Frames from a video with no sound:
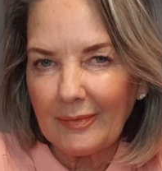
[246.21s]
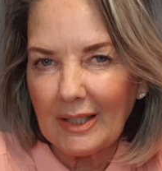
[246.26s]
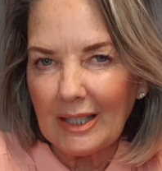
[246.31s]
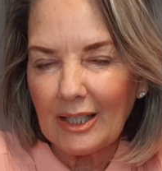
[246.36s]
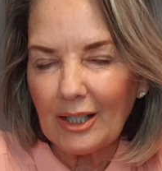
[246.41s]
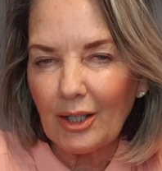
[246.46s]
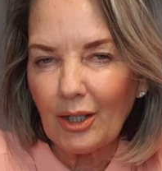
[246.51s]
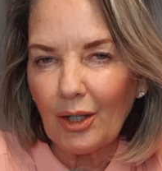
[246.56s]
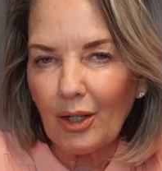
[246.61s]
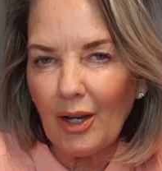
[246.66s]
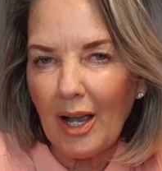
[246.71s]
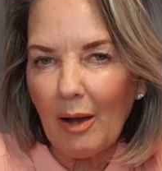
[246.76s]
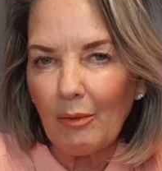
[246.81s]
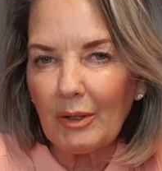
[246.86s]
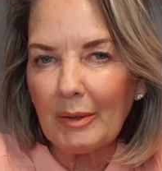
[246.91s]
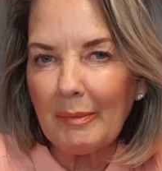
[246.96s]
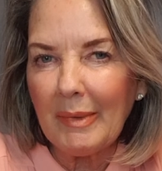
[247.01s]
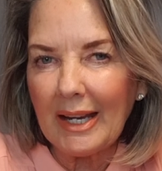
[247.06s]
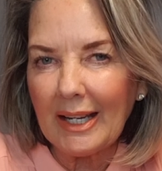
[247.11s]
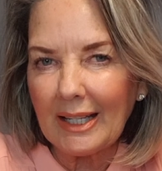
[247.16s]
So I
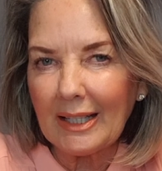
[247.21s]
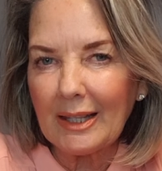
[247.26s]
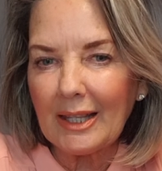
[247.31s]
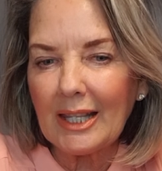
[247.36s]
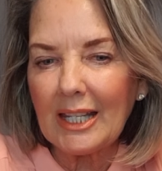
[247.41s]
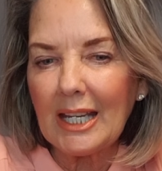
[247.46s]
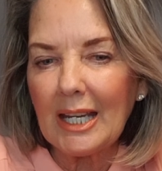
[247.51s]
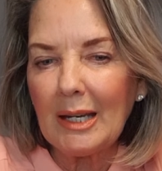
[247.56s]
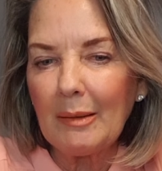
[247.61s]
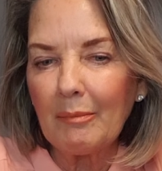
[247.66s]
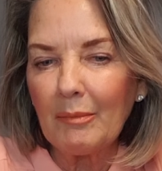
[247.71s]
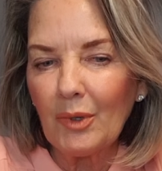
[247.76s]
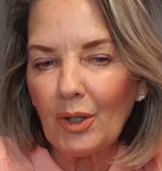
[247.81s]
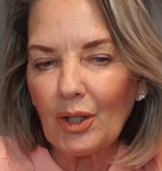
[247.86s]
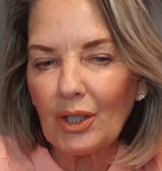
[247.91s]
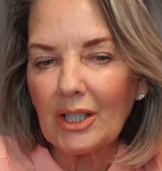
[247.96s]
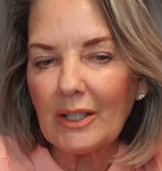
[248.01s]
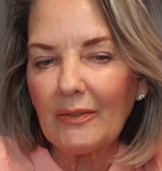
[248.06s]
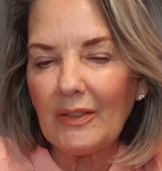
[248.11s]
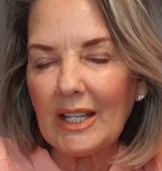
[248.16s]
would make the
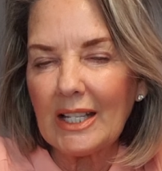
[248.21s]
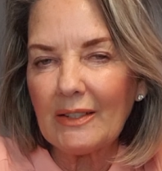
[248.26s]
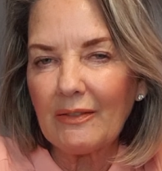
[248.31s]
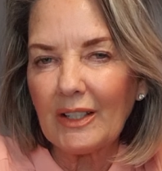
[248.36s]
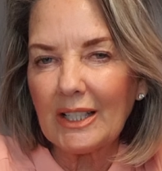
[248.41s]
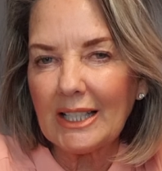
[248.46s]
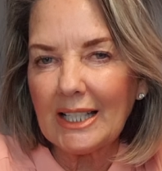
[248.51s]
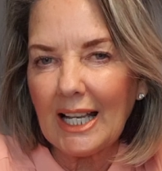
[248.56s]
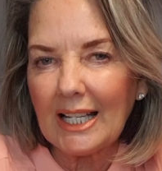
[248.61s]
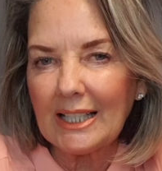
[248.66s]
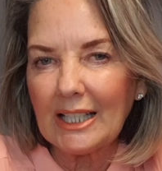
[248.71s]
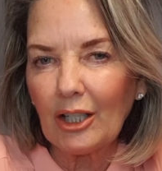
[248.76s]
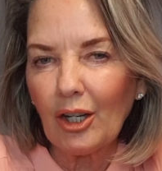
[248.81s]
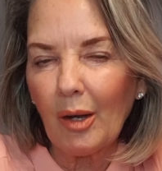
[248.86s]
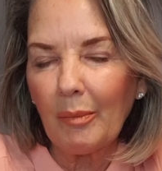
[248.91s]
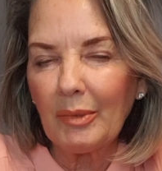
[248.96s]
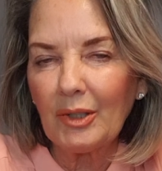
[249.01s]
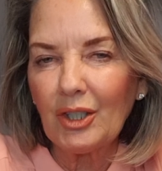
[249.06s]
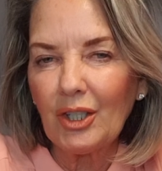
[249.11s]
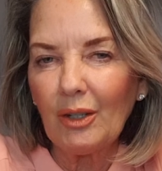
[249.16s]
most of this fantastic
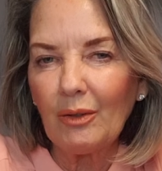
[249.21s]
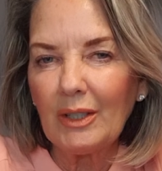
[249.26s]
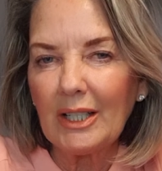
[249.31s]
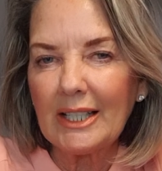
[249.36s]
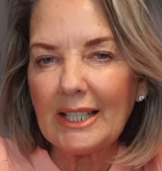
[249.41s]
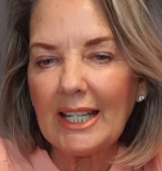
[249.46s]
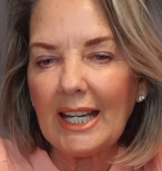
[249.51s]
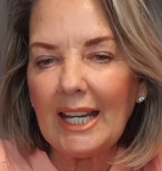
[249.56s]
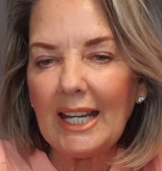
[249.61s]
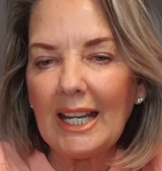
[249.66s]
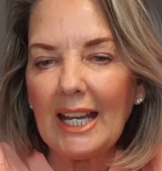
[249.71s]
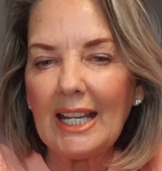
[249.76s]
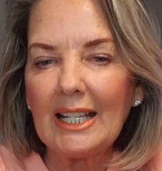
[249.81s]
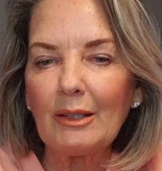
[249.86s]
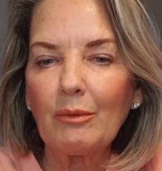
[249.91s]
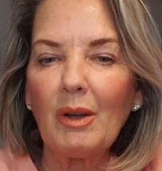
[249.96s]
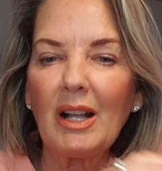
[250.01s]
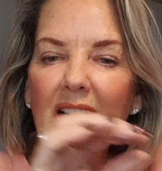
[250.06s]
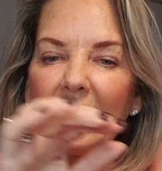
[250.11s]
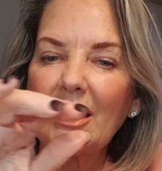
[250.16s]
opportunity.
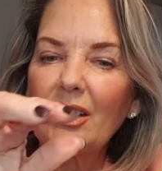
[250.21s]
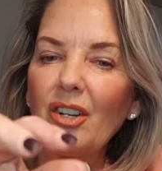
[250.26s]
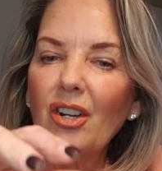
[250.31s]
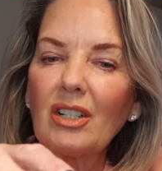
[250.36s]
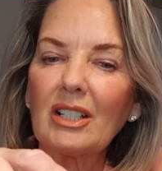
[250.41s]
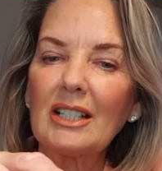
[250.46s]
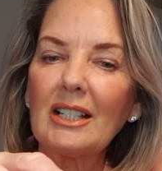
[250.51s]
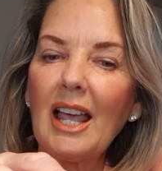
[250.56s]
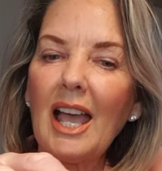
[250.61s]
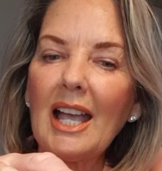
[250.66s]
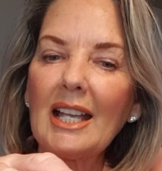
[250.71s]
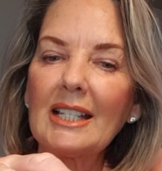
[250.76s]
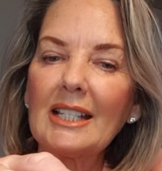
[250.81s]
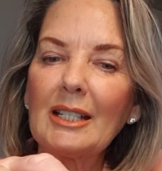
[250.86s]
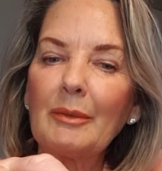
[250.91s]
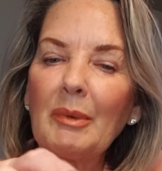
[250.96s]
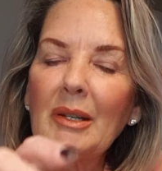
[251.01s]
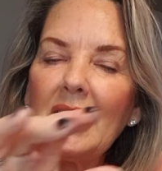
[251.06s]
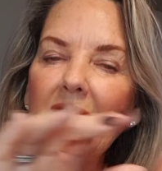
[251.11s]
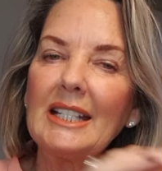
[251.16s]
It's while stocks
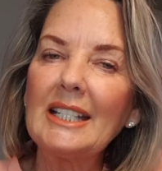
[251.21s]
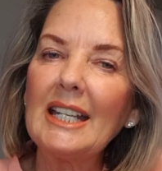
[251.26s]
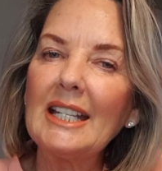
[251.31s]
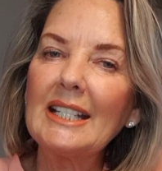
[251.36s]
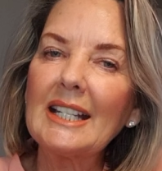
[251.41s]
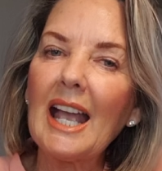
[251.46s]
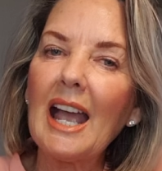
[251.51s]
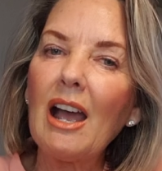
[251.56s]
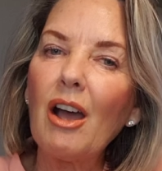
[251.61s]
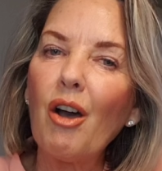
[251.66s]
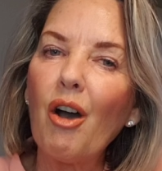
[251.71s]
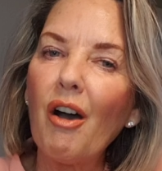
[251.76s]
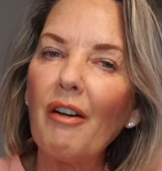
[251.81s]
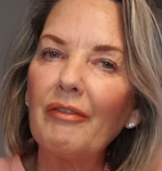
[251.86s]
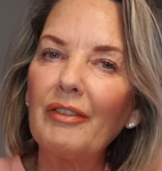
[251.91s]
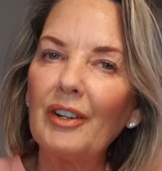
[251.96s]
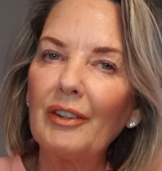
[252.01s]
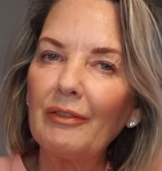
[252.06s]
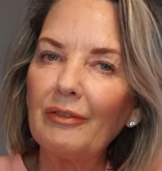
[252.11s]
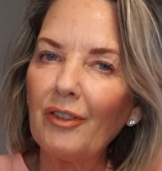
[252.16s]
last, but it is our
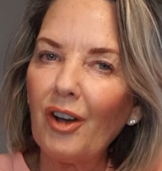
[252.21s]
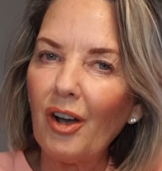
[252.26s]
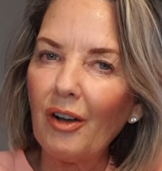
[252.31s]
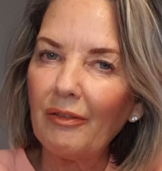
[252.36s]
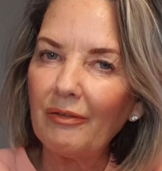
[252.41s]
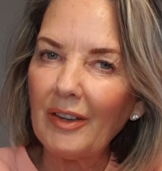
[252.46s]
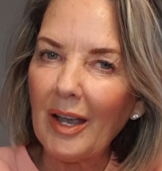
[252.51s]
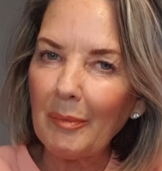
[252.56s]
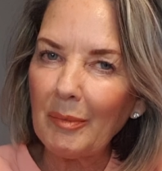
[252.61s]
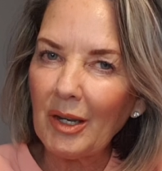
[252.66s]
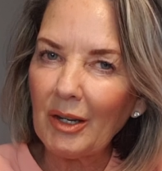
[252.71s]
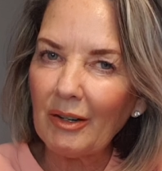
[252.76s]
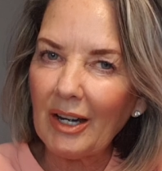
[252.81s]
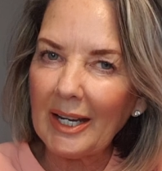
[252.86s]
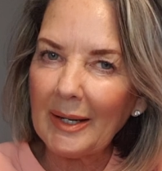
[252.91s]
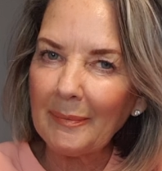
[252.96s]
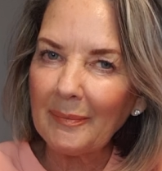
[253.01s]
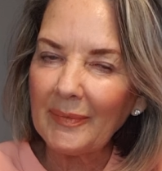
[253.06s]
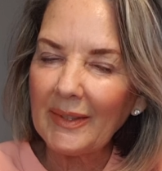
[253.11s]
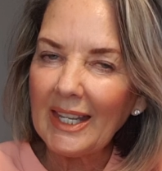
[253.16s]
offer for February.